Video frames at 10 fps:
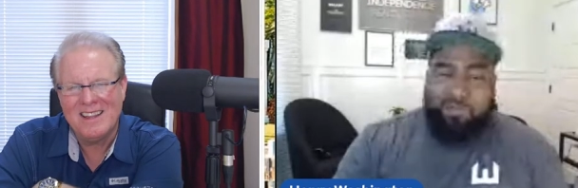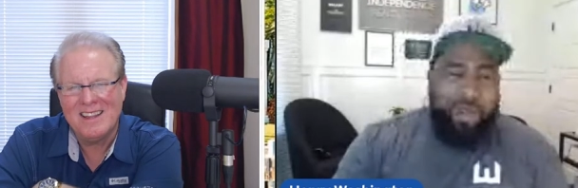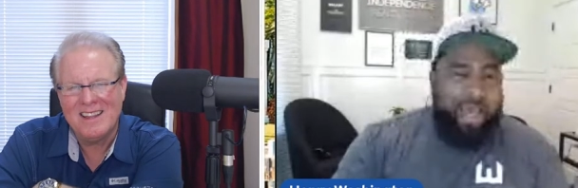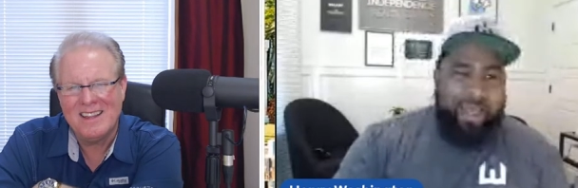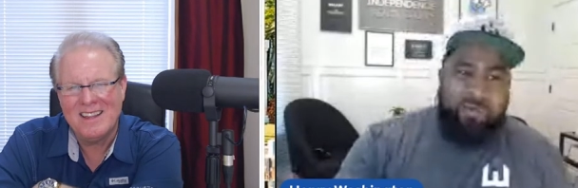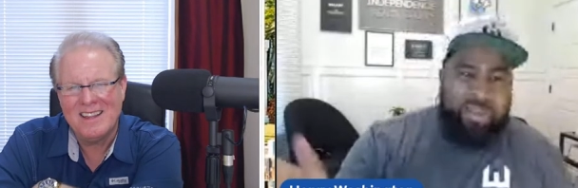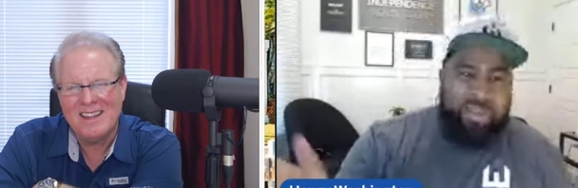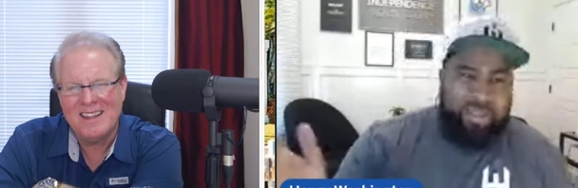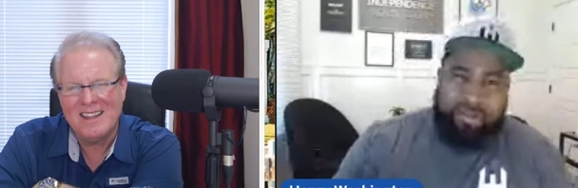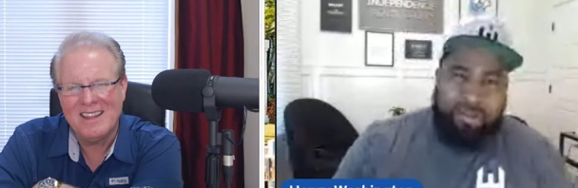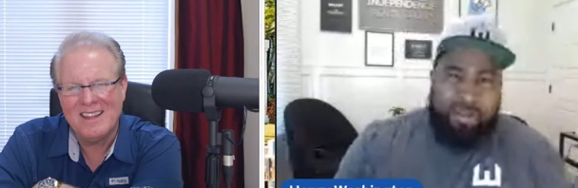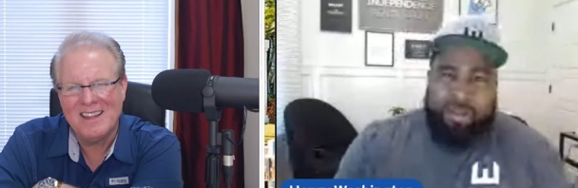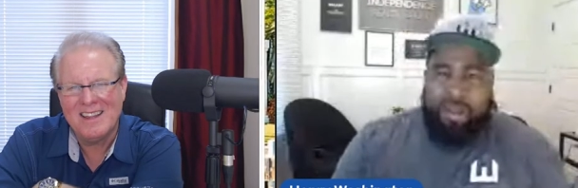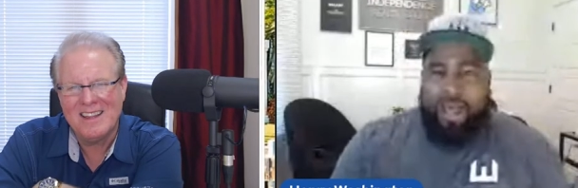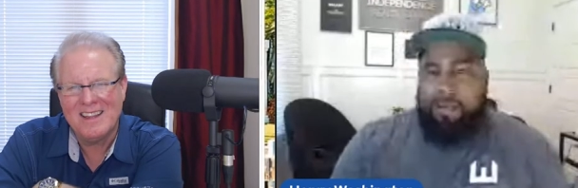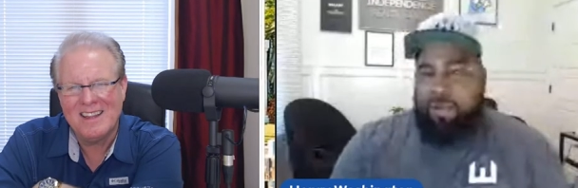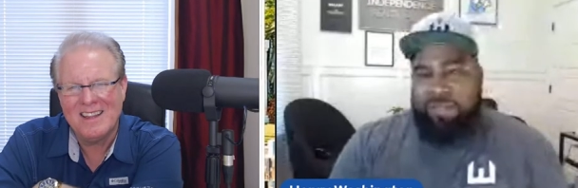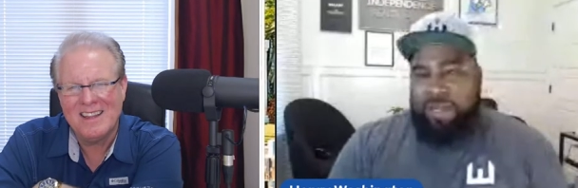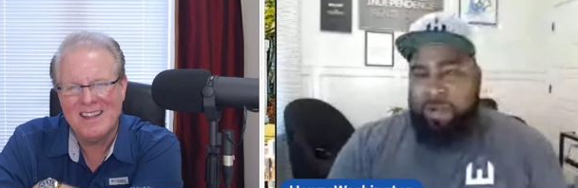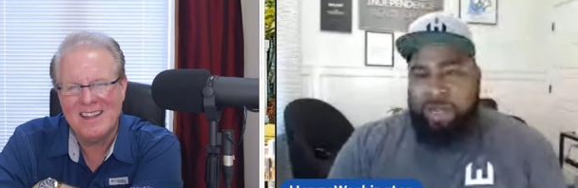Speaker 1: I'll buy homes and then I won't
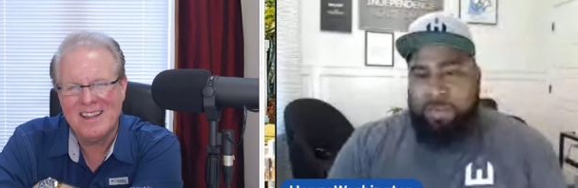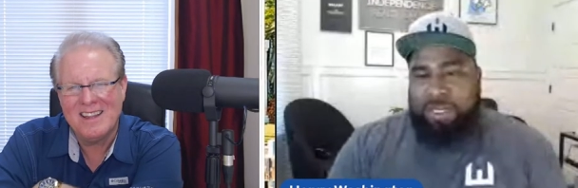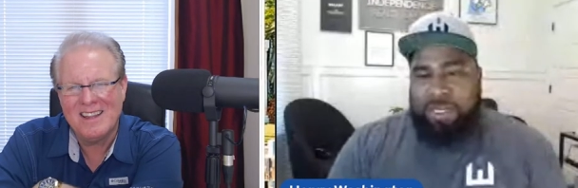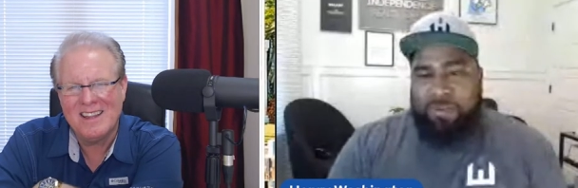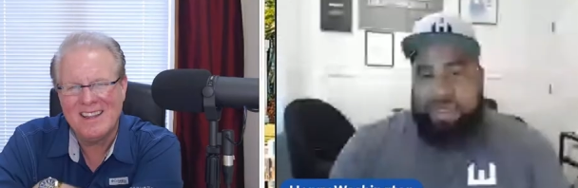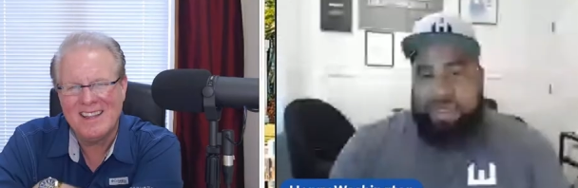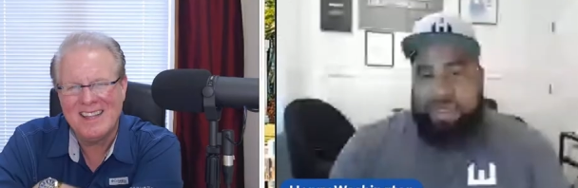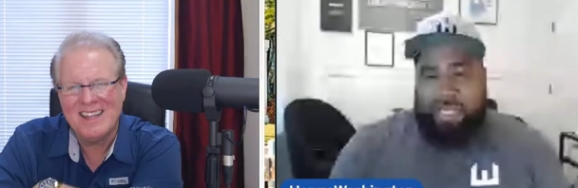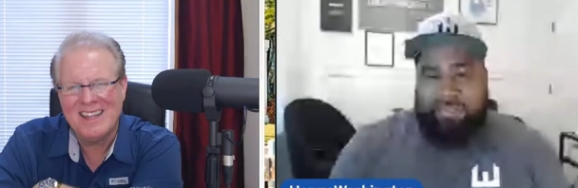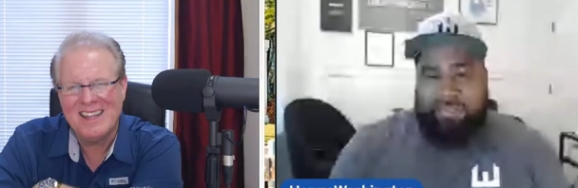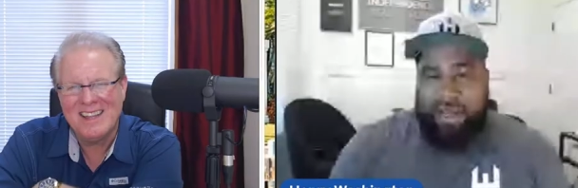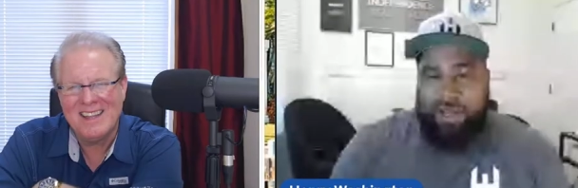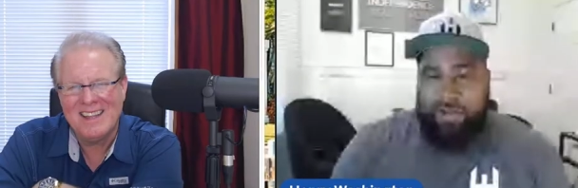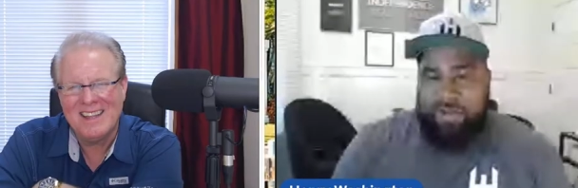even know what I'm going to do with them until after I own them